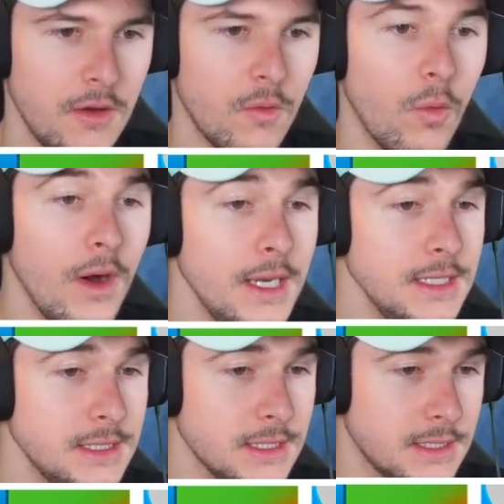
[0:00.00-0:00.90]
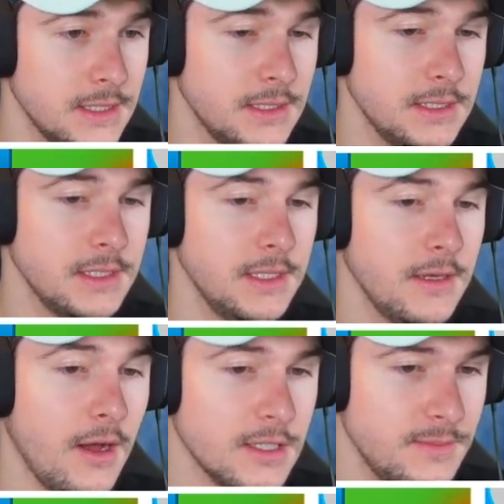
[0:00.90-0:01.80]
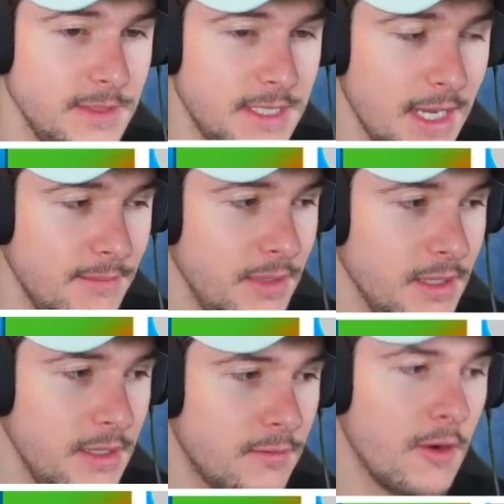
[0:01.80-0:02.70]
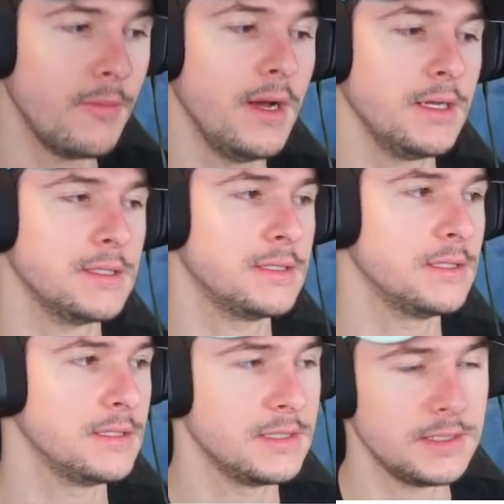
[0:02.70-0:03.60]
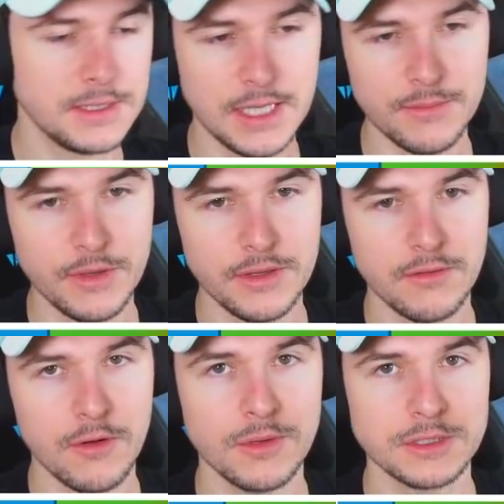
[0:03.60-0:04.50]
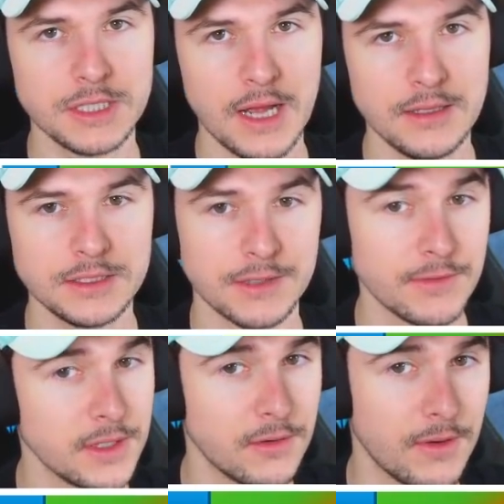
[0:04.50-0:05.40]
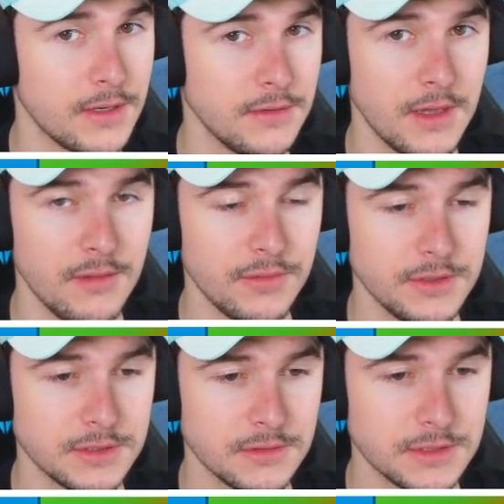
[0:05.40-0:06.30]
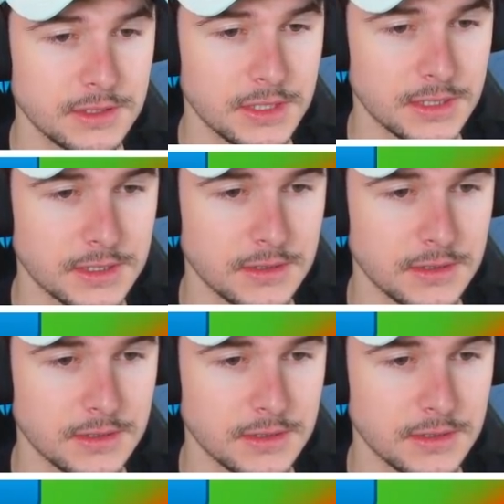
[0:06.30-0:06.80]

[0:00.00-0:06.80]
What is this? Is this gonna cost me 10 billion Robux? Is this the 10 million Robux challenge? I really don't wanna do that. Please don't suggest it.